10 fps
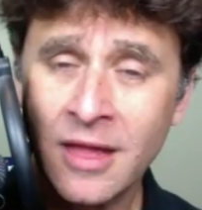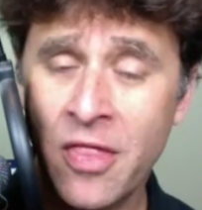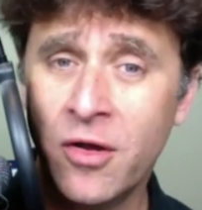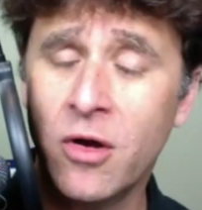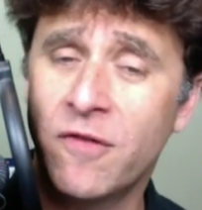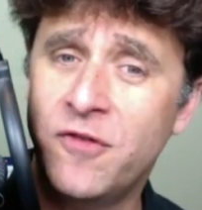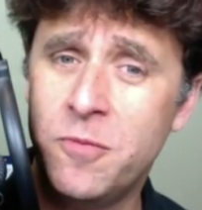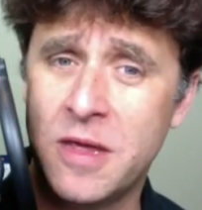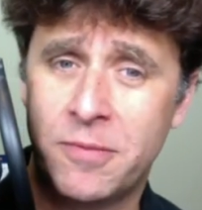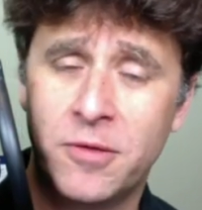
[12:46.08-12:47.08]
And there are a few
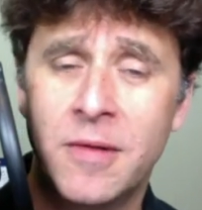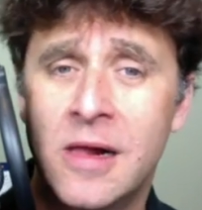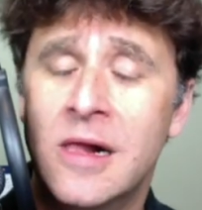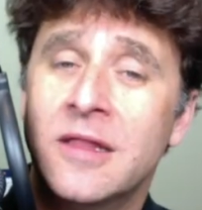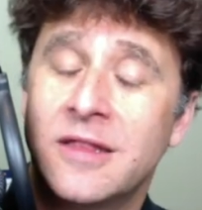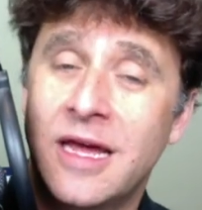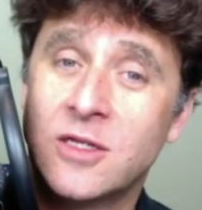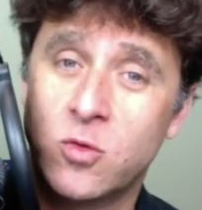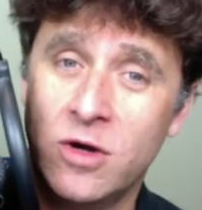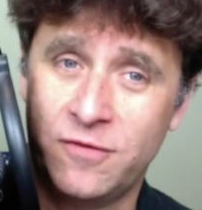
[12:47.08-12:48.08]
people that
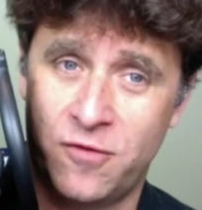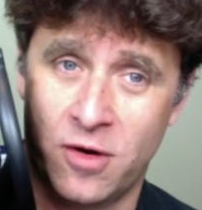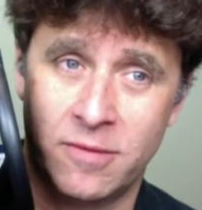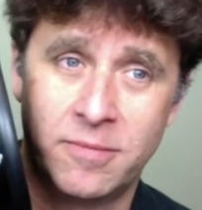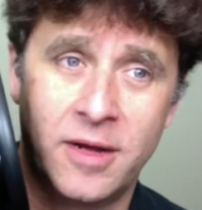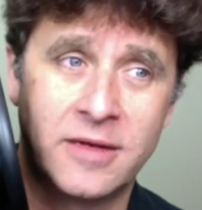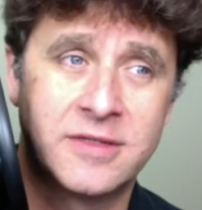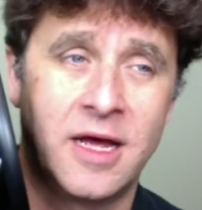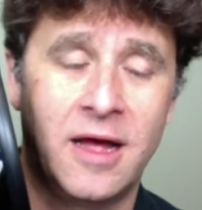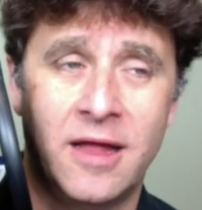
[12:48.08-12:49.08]
has worked for,
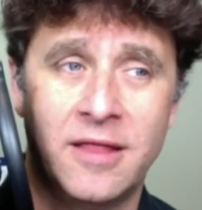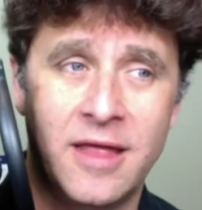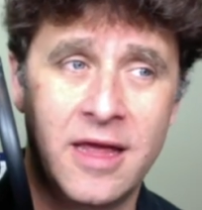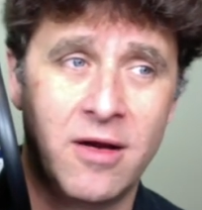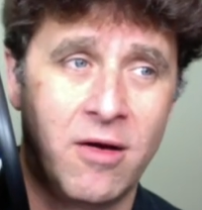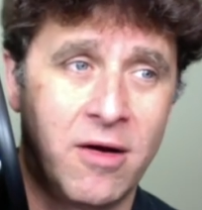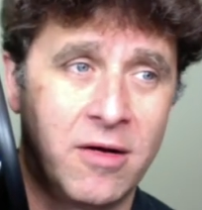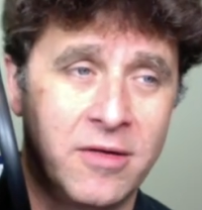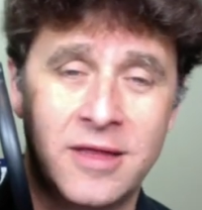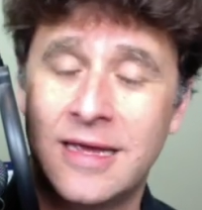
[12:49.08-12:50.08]
but they
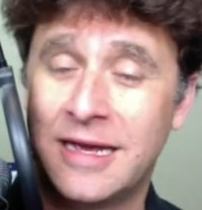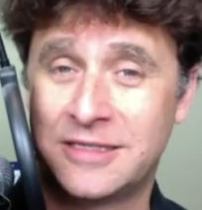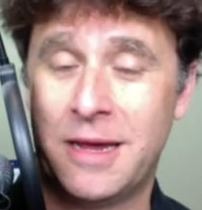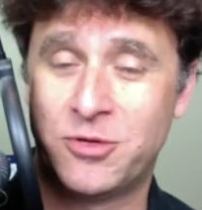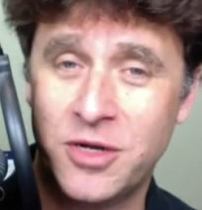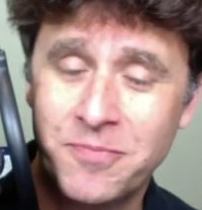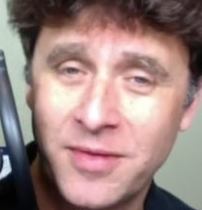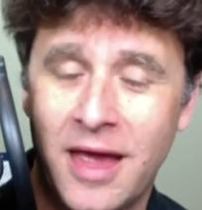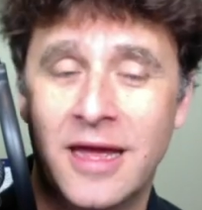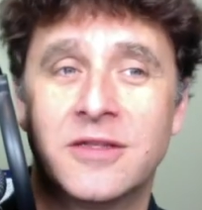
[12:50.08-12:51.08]
are the exception.
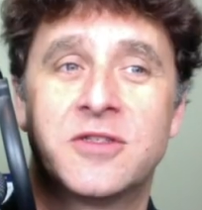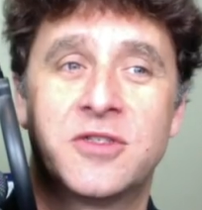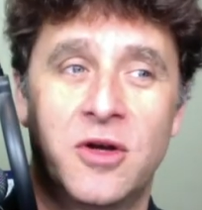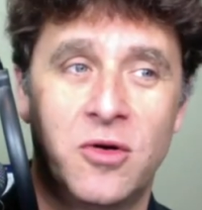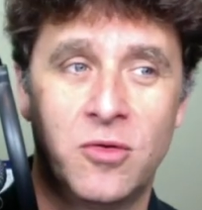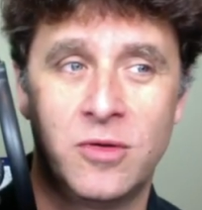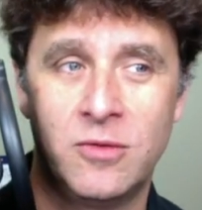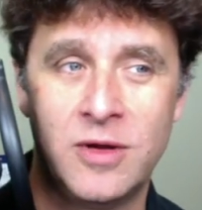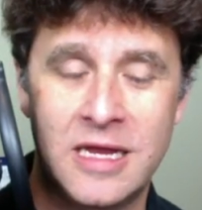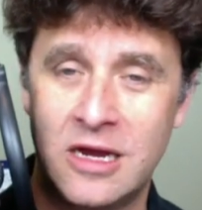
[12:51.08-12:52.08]
And so
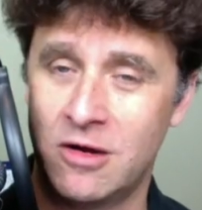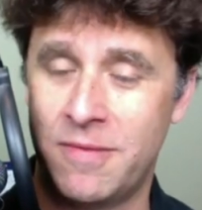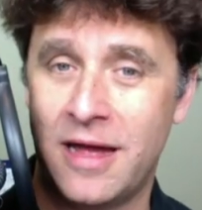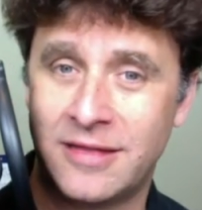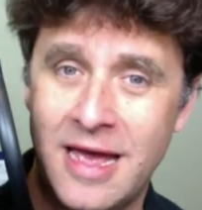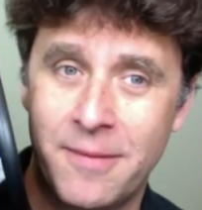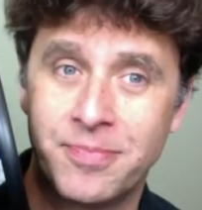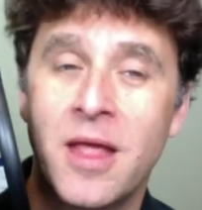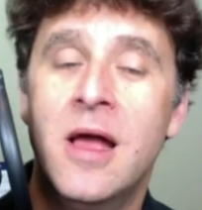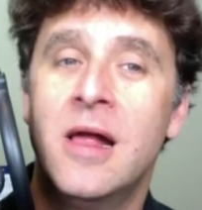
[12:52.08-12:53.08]
we hear about
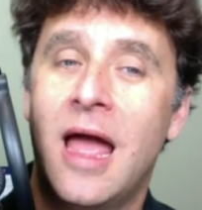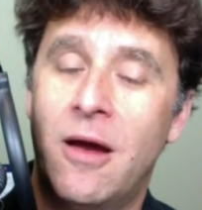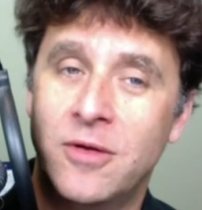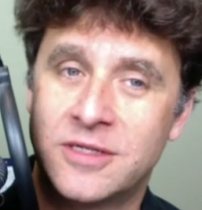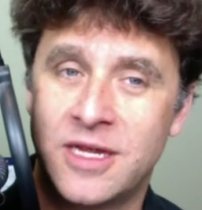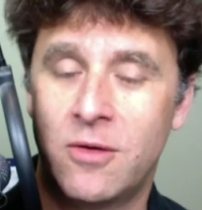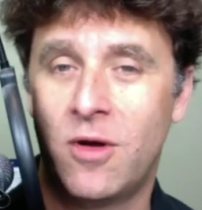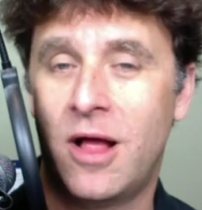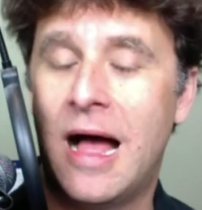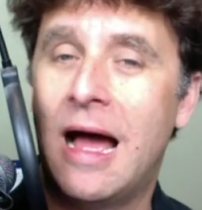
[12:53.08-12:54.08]
them and we say,
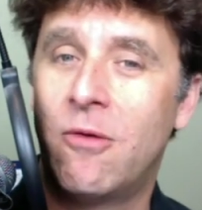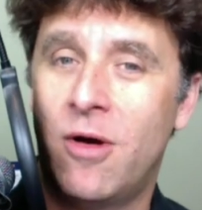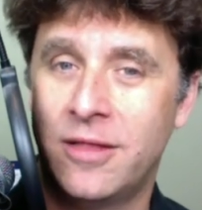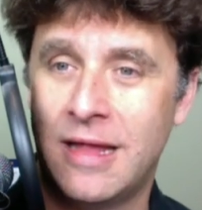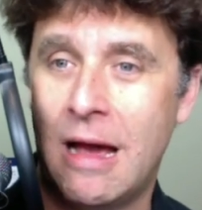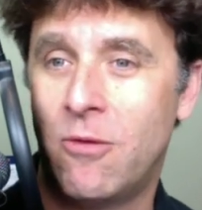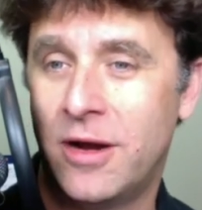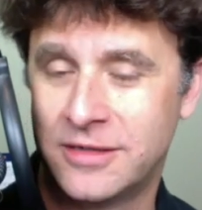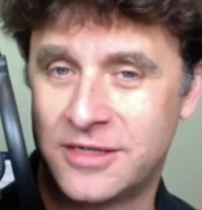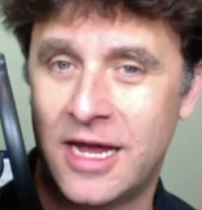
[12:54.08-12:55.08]
well, I want
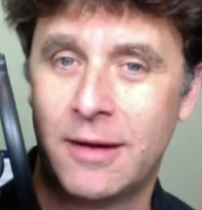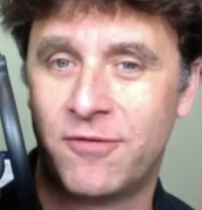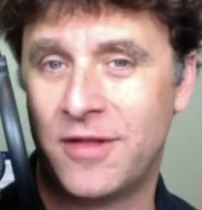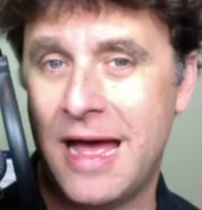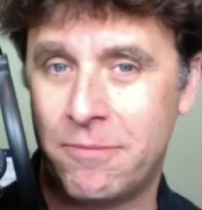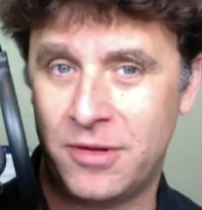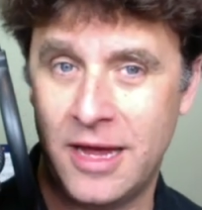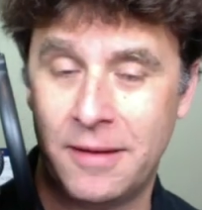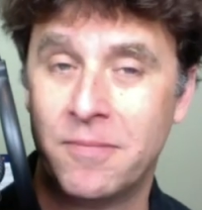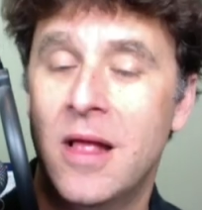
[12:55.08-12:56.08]
to sign up for that
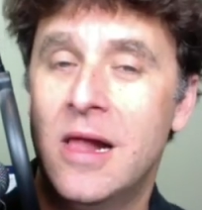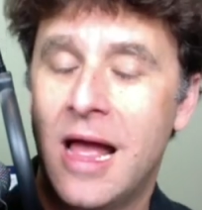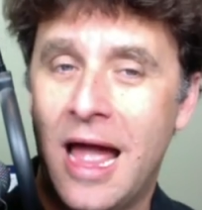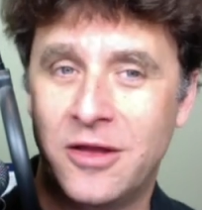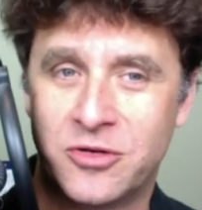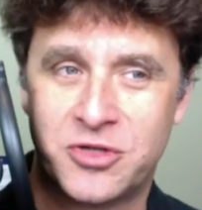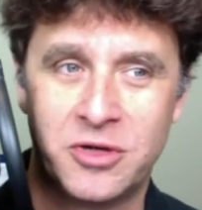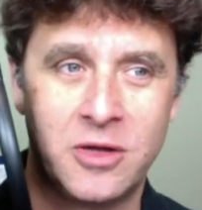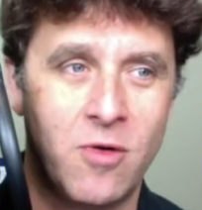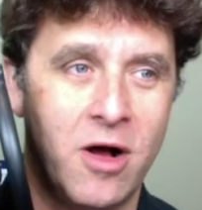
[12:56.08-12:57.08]
plan. And you're
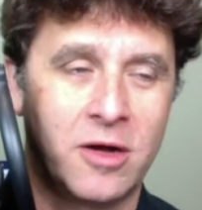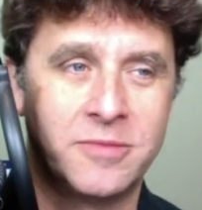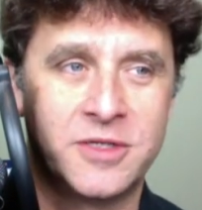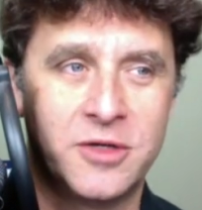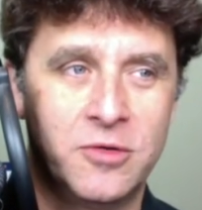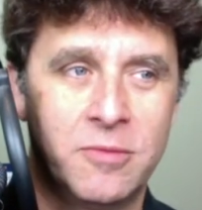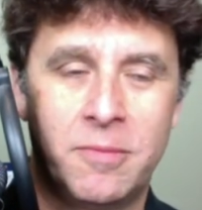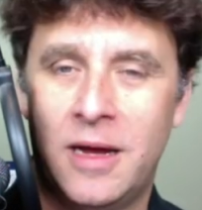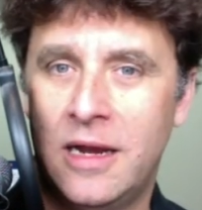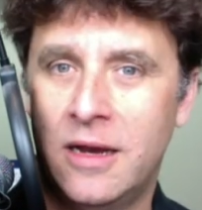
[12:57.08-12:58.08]
certainly welcome to.
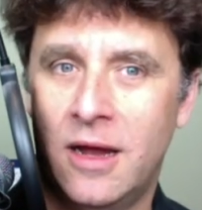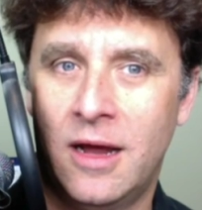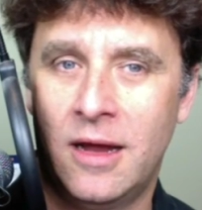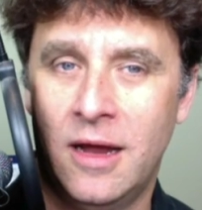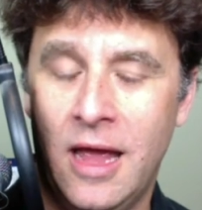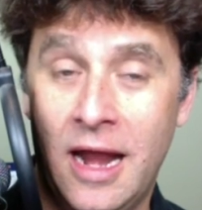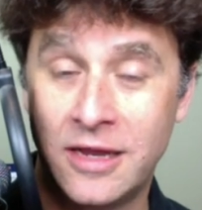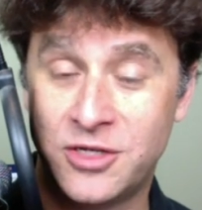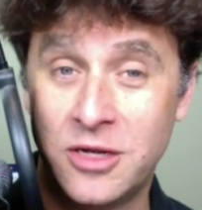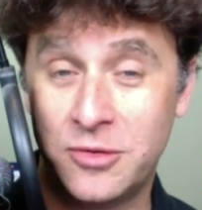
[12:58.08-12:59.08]
But and I
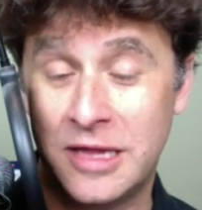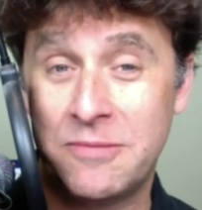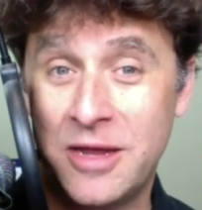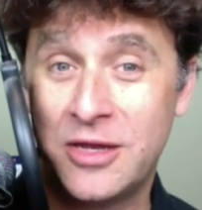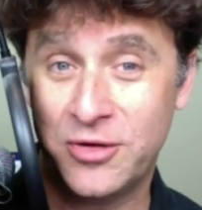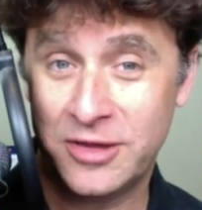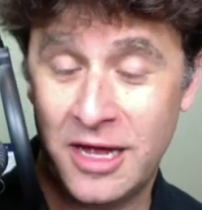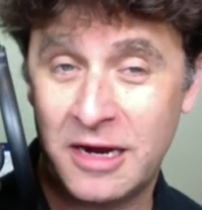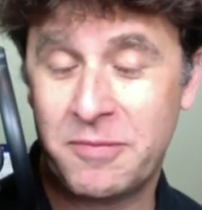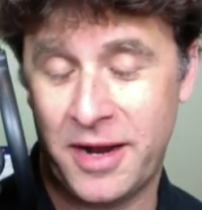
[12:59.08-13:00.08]
genuinely mean good
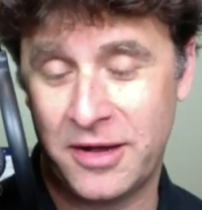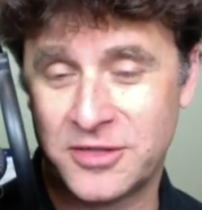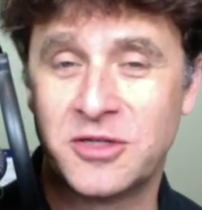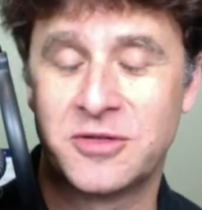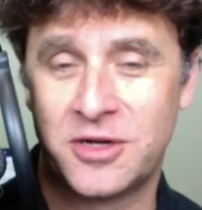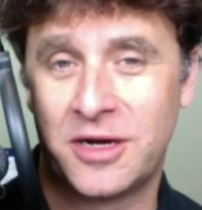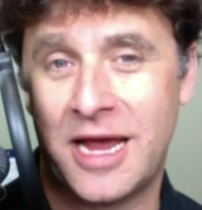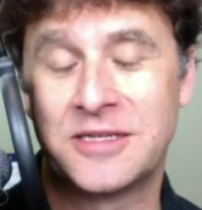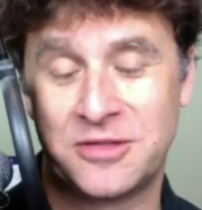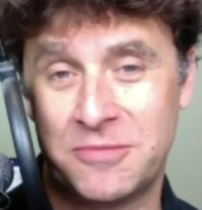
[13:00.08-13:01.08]
luck, but I also
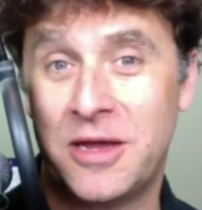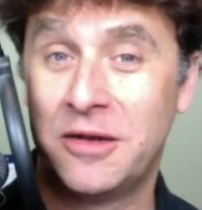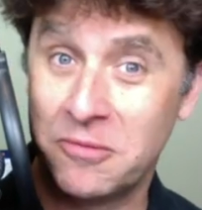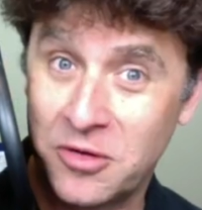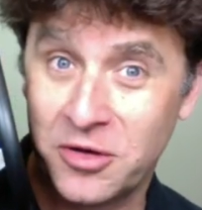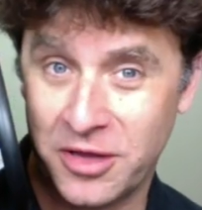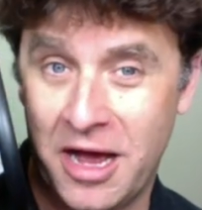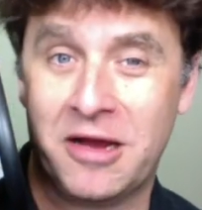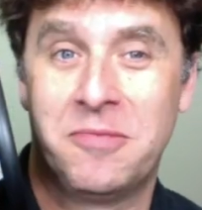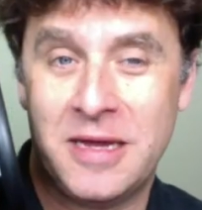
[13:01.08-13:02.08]
sarcastically mean good
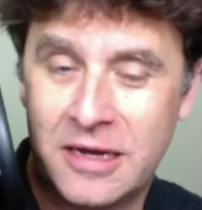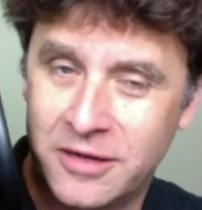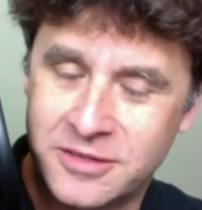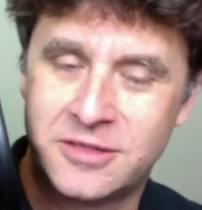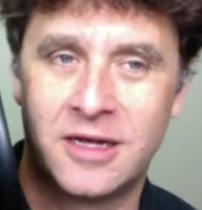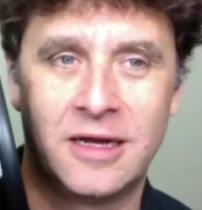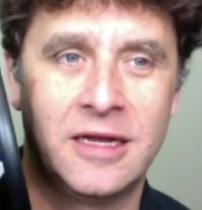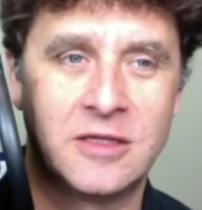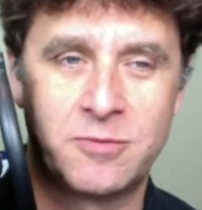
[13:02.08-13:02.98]
luck, because it's